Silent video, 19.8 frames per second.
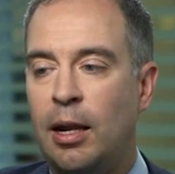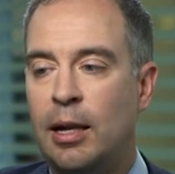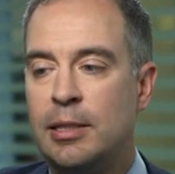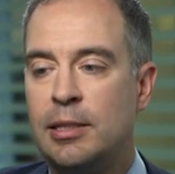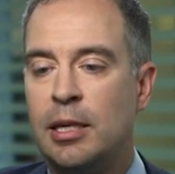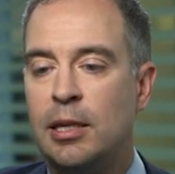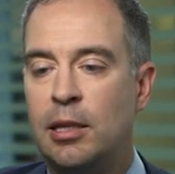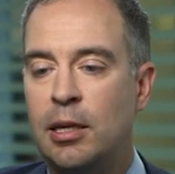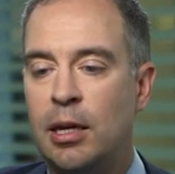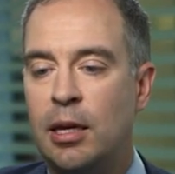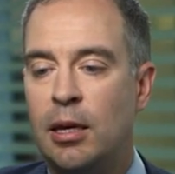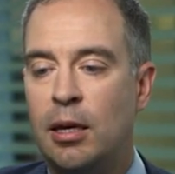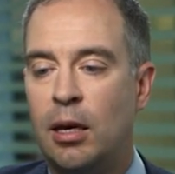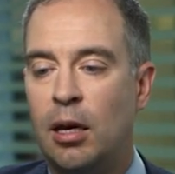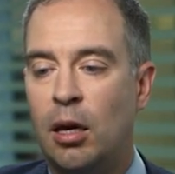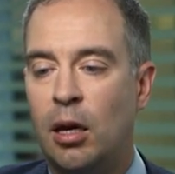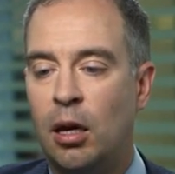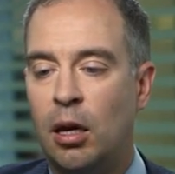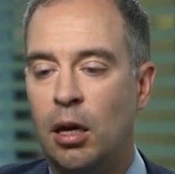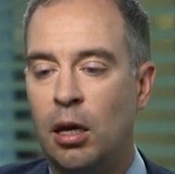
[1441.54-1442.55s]
let's say
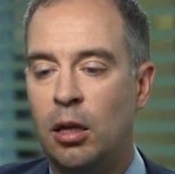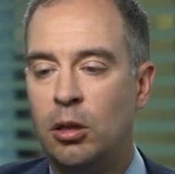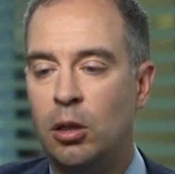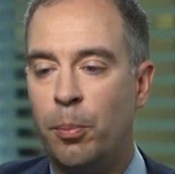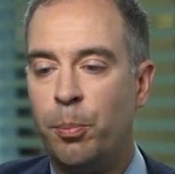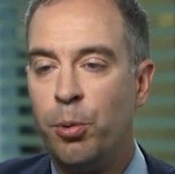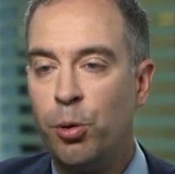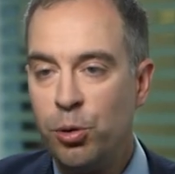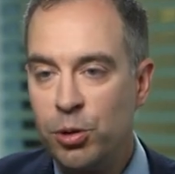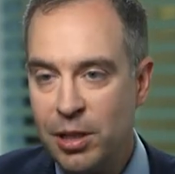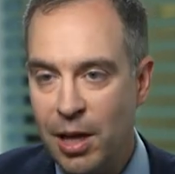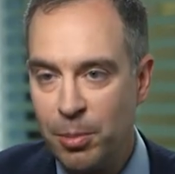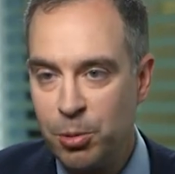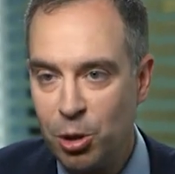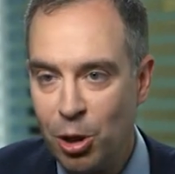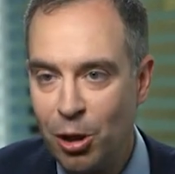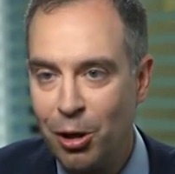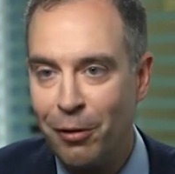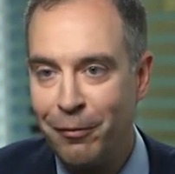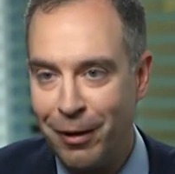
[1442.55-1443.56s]
the
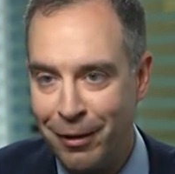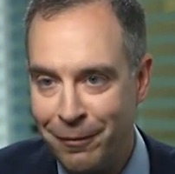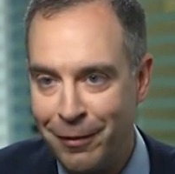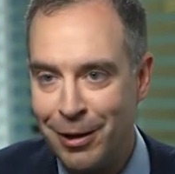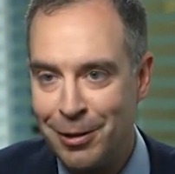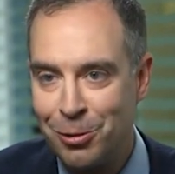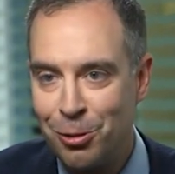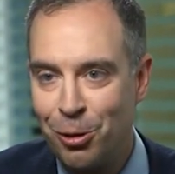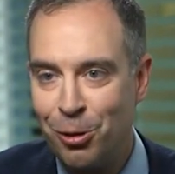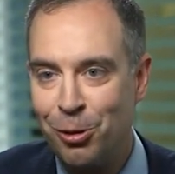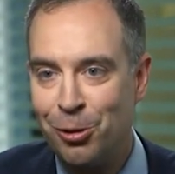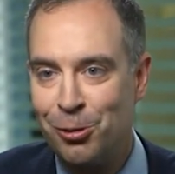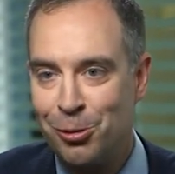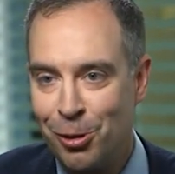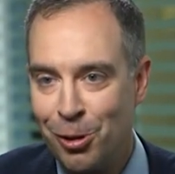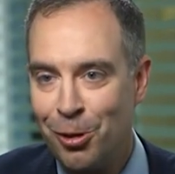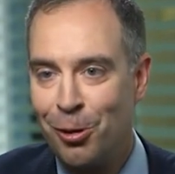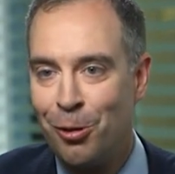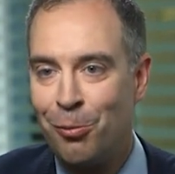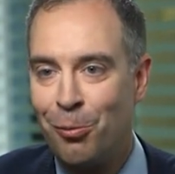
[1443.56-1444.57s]
perception of
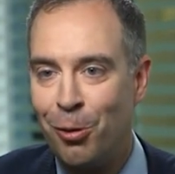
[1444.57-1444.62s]
investors